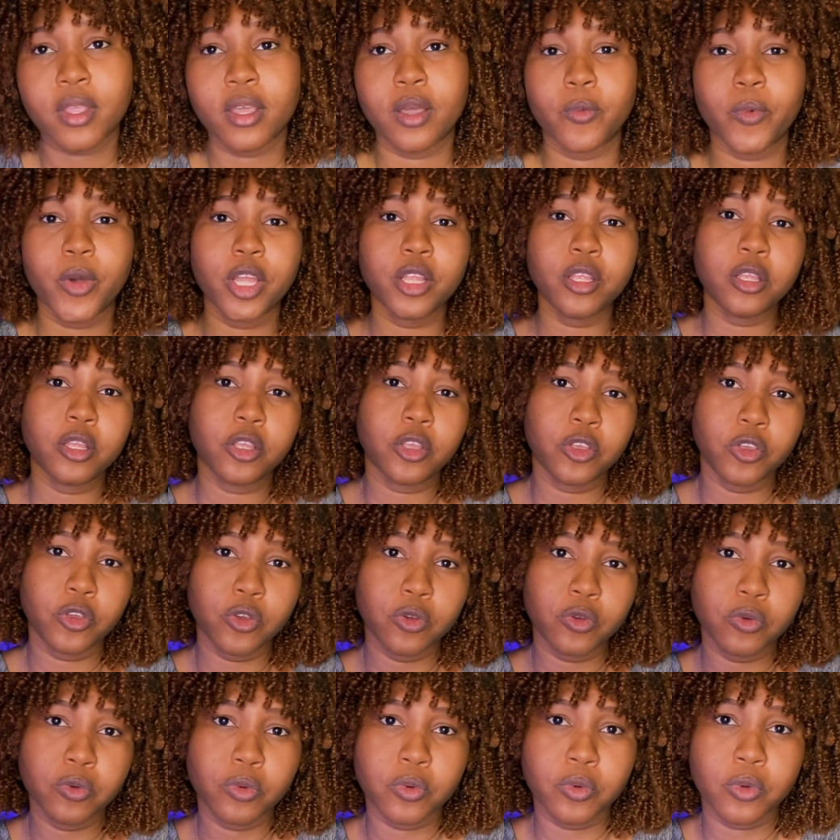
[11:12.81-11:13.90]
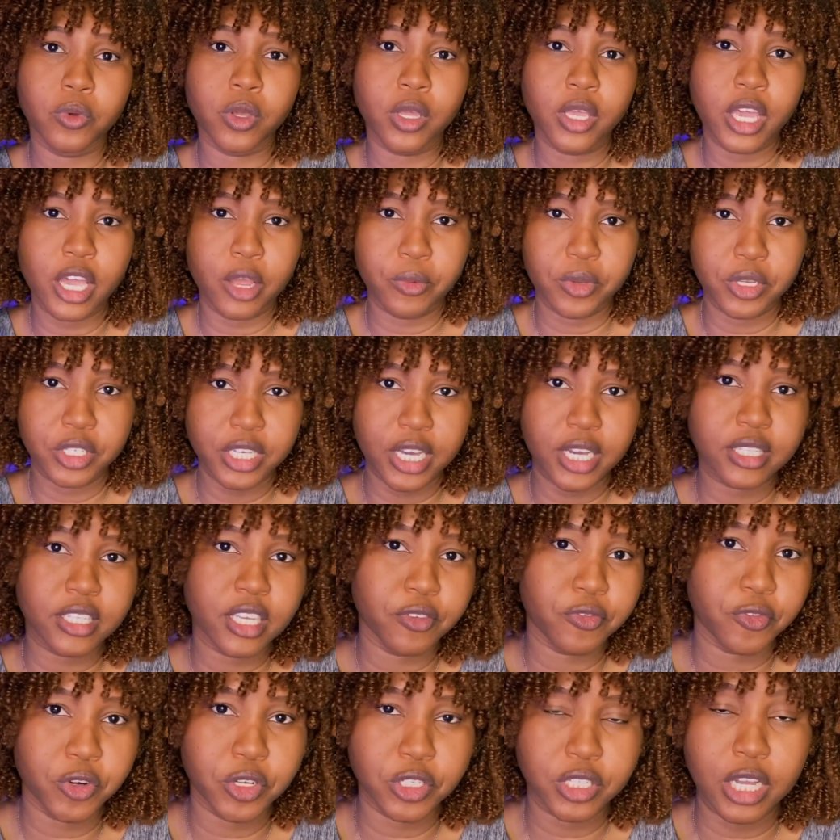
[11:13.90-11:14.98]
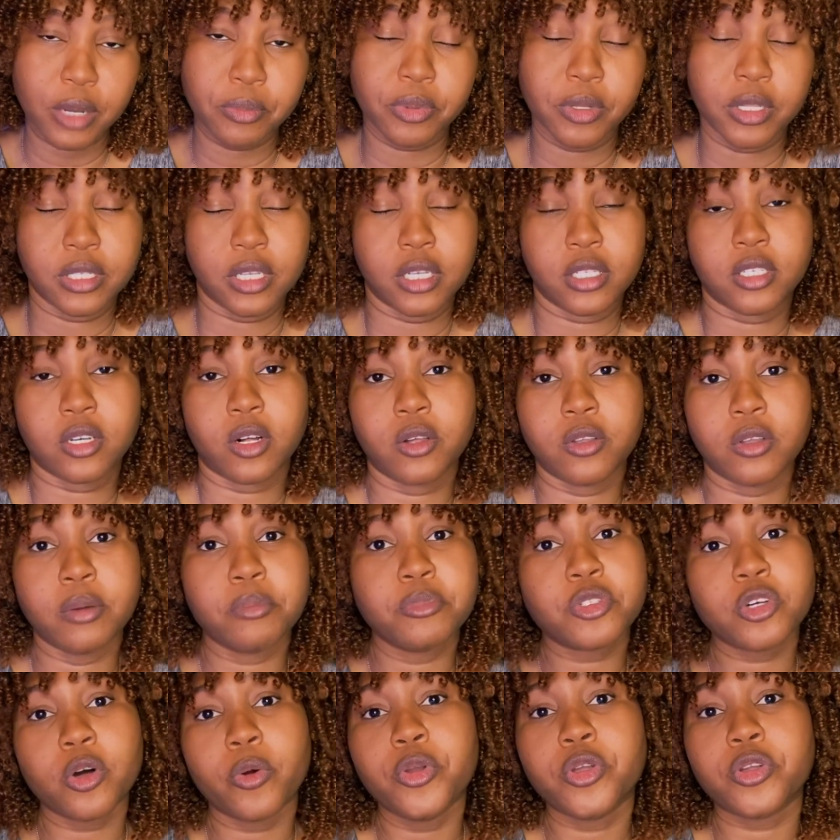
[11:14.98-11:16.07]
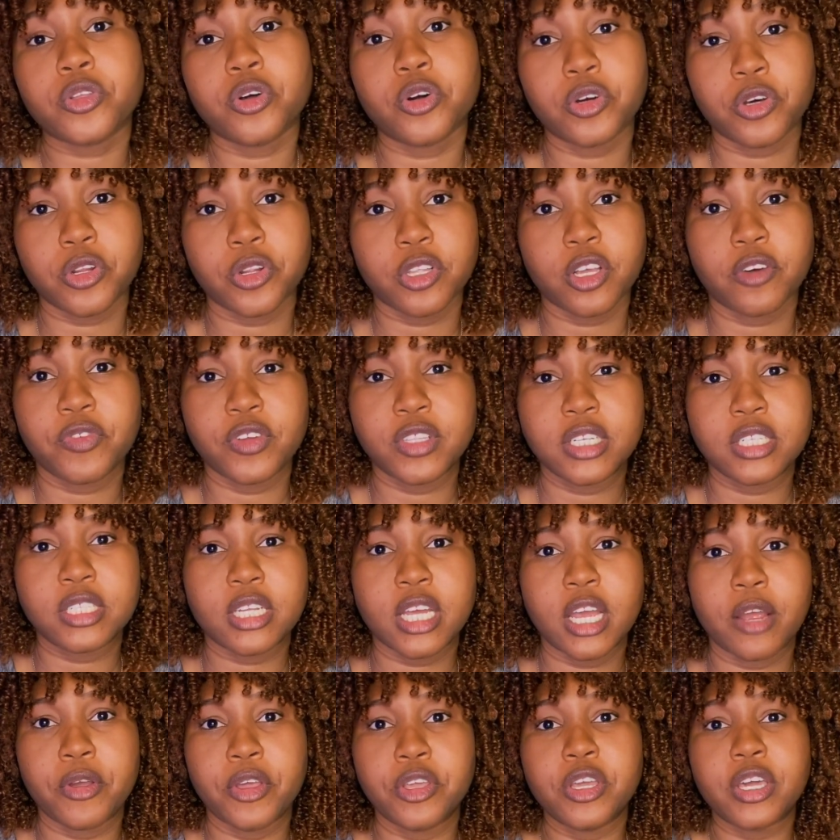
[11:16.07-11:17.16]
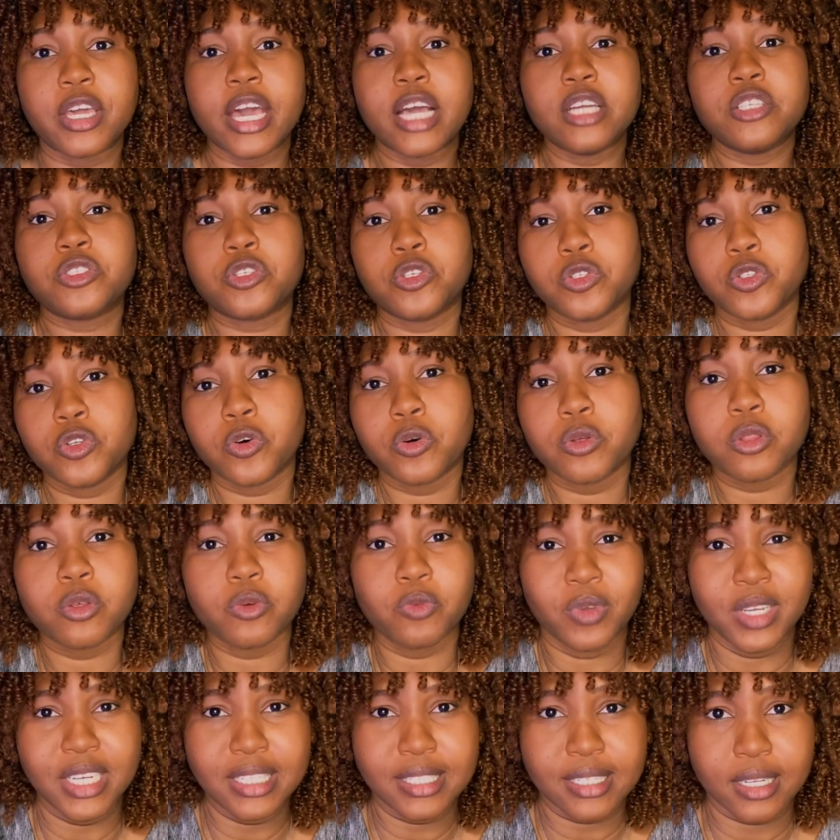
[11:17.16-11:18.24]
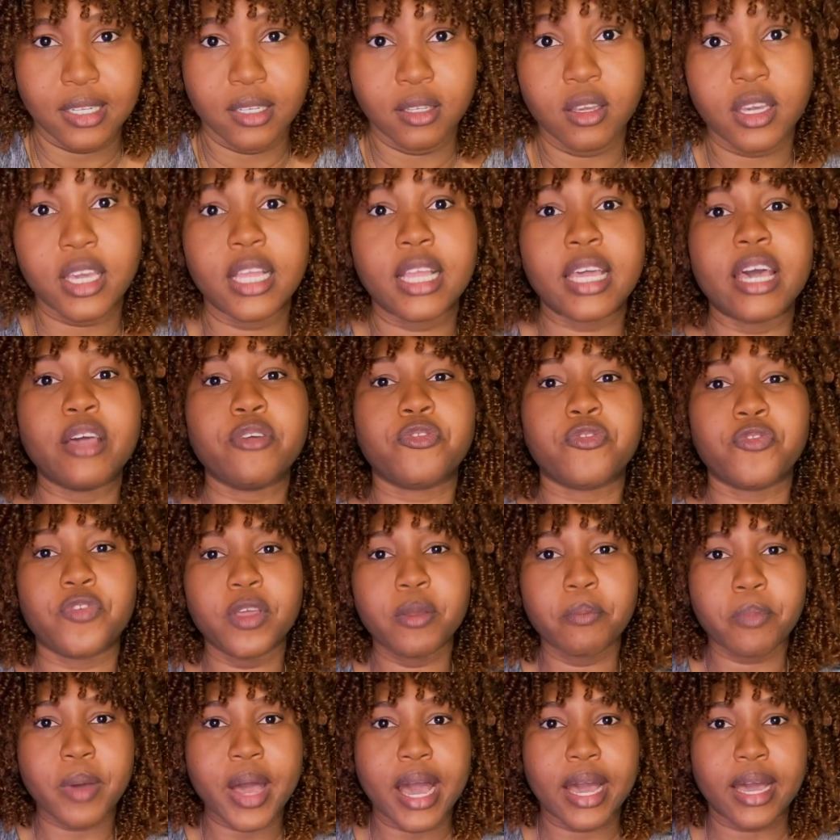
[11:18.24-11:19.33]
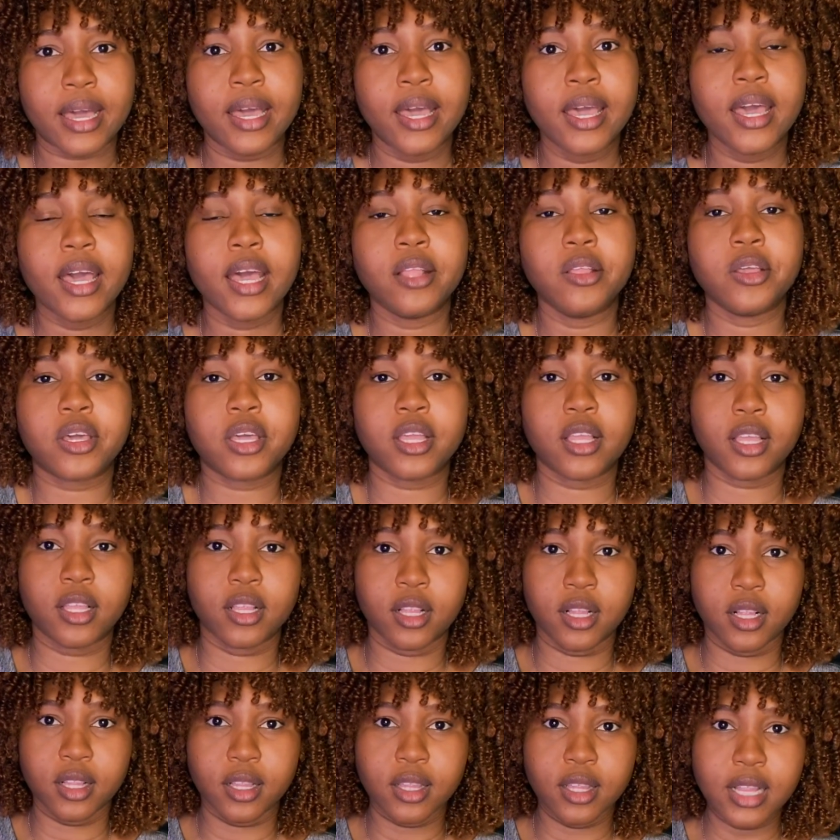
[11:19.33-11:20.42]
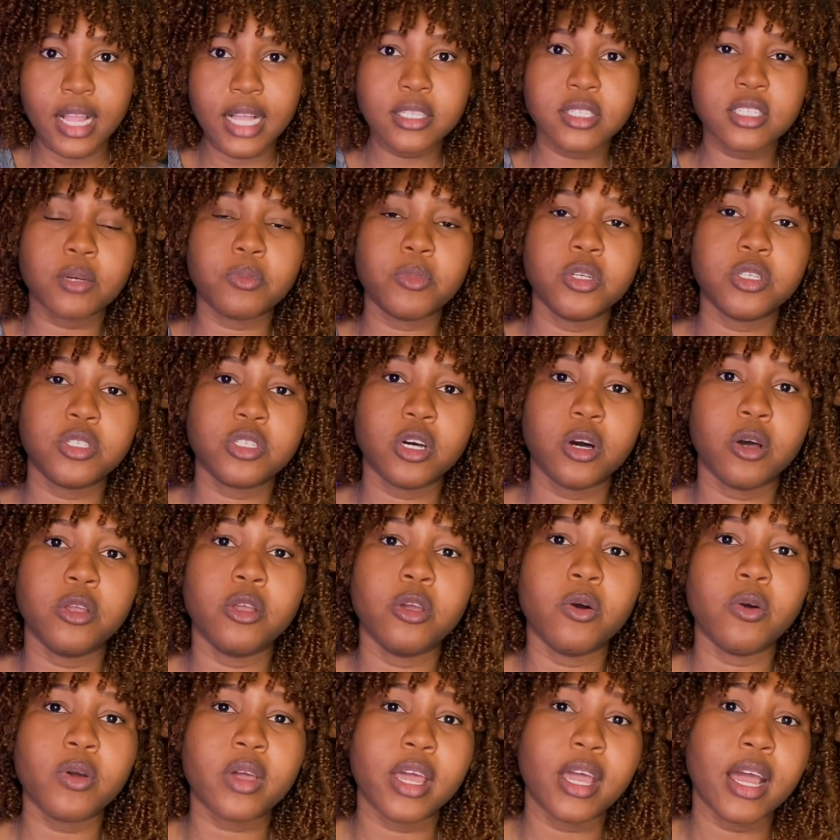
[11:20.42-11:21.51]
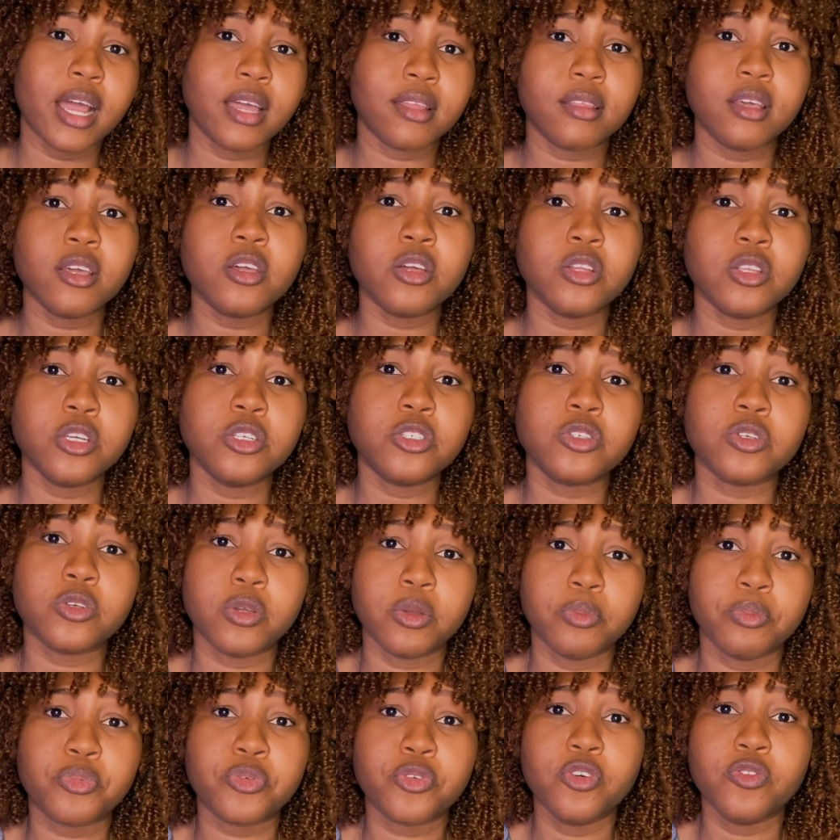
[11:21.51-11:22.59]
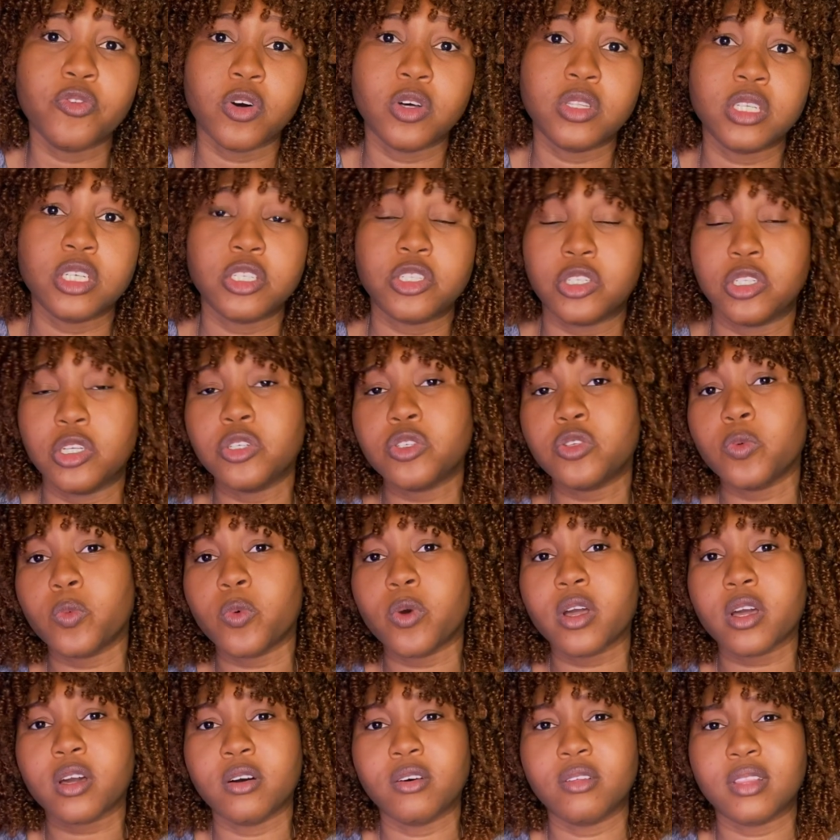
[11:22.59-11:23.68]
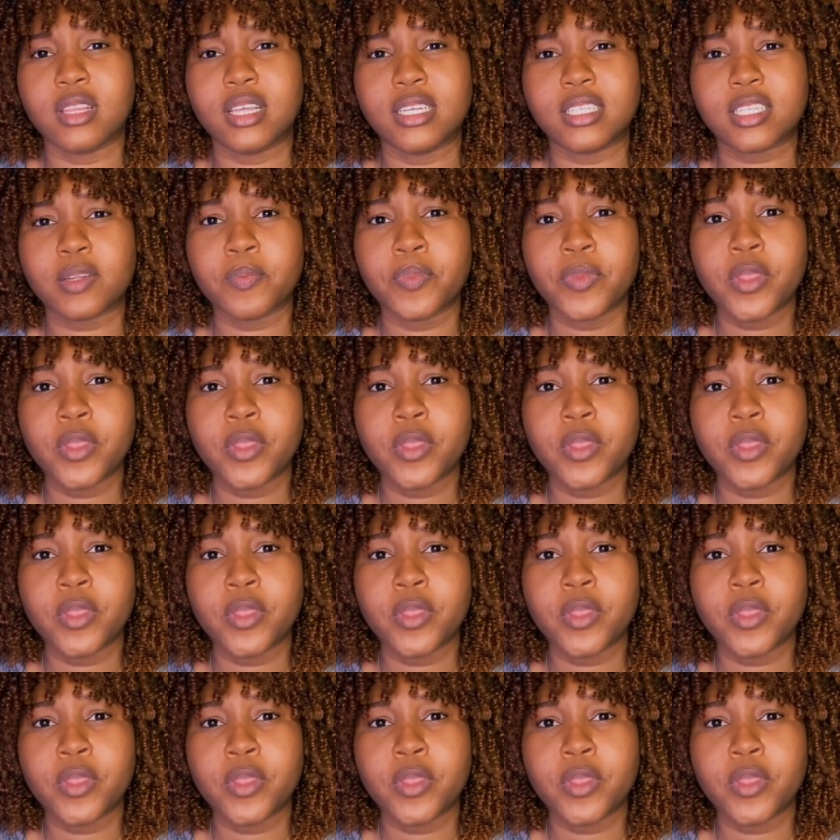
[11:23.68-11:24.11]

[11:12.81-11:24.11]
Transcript: When you get rejected, for example, and they tell you, I'm sorry, you're not good enough in this area, you get to know the reason. You can get feedback and you can let someone tell you, okay, I think you need to improve on this. You need to work on this.